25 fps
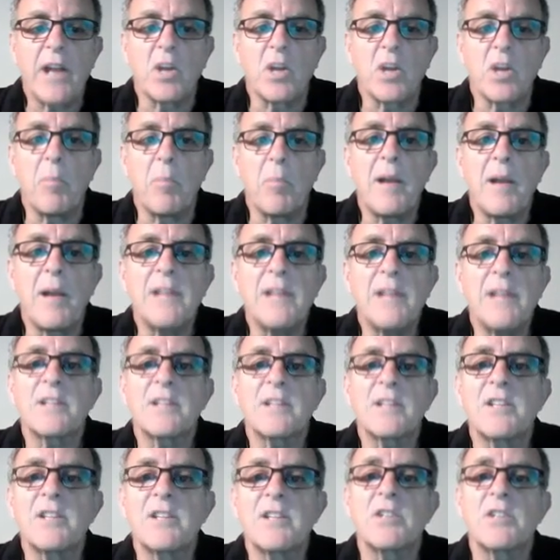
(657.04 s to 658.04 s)
a
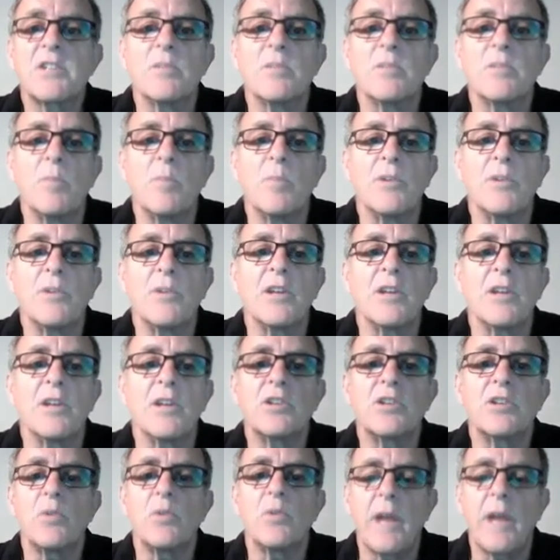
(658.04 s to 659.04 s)
complete system with
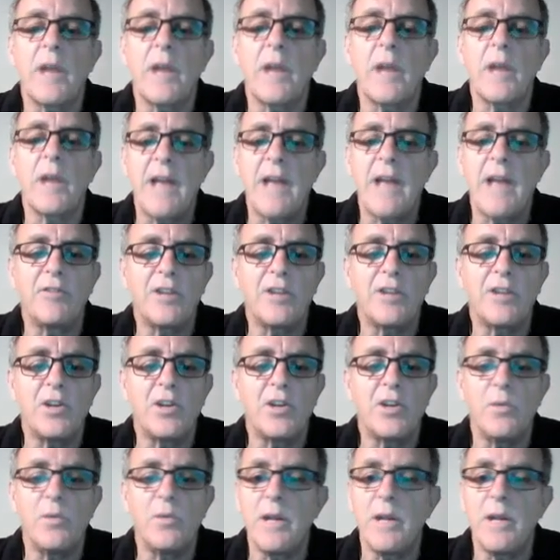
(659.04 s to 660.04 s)
this. You're getting everything
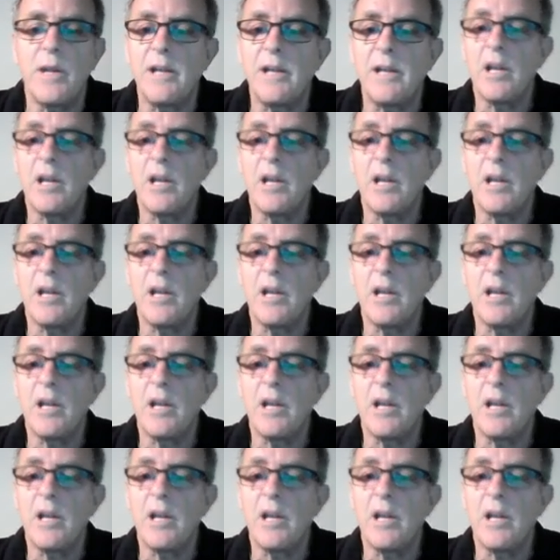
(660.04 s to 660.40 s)
you need.